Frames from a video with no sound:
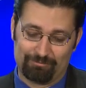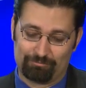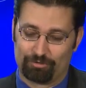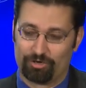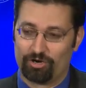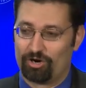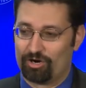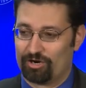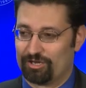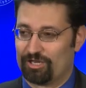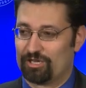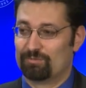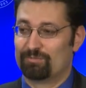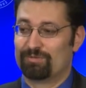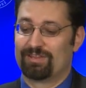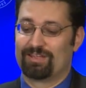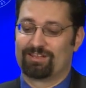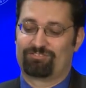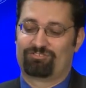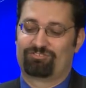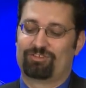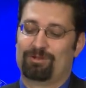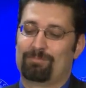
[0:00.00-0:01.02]
arguing
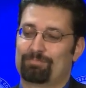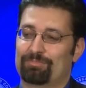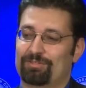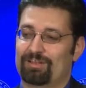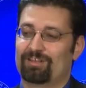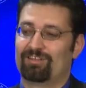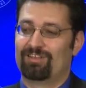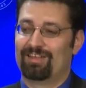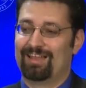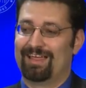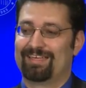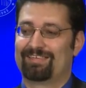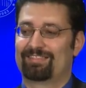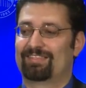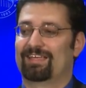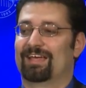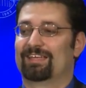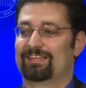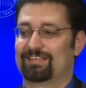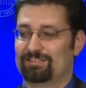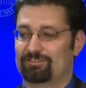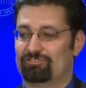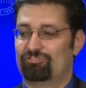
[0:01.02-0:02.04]
that something like
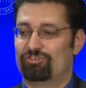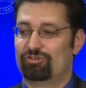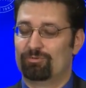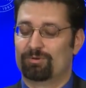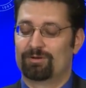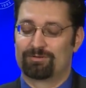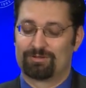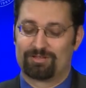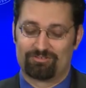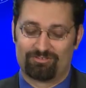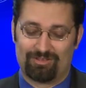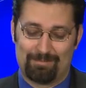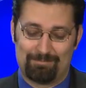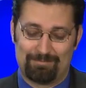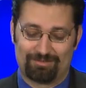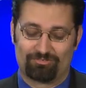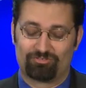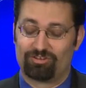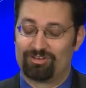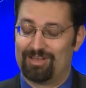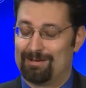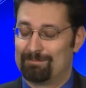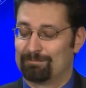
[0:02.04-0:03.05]
that gets you in, because that makes
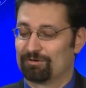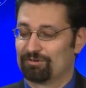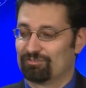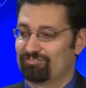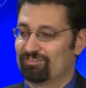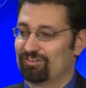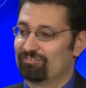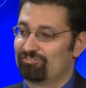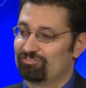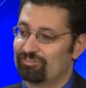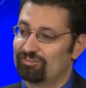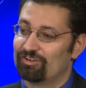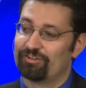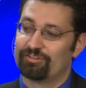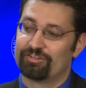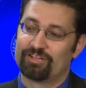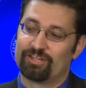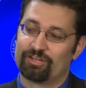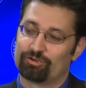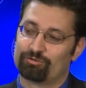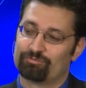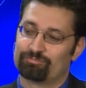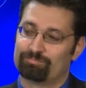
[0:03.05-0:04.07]
a lot more sense than all the
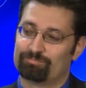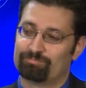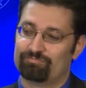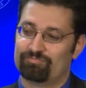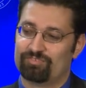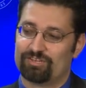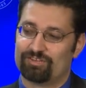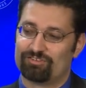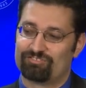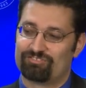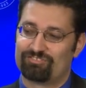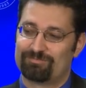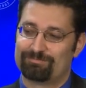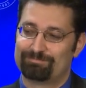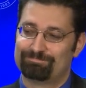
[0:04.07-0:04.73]
other views.